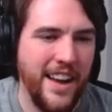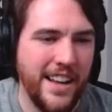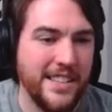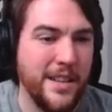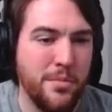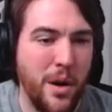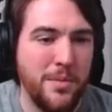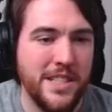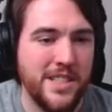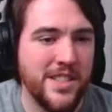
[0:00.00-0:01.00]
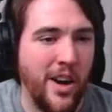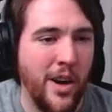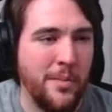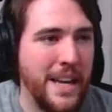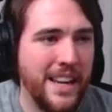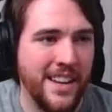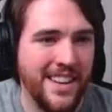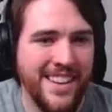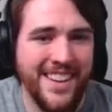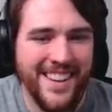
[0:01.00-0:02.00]
I guess they probably just saw me
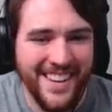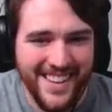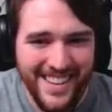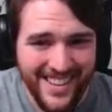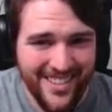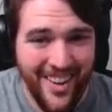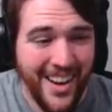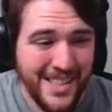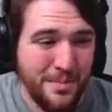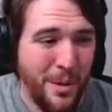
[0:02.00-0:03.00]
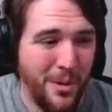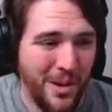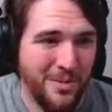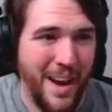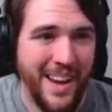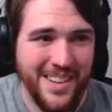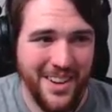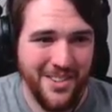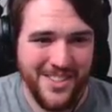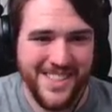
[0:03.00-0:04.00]
crossbowing
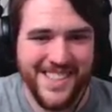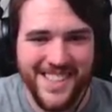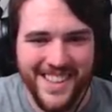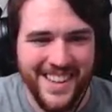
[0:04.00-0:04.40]
randos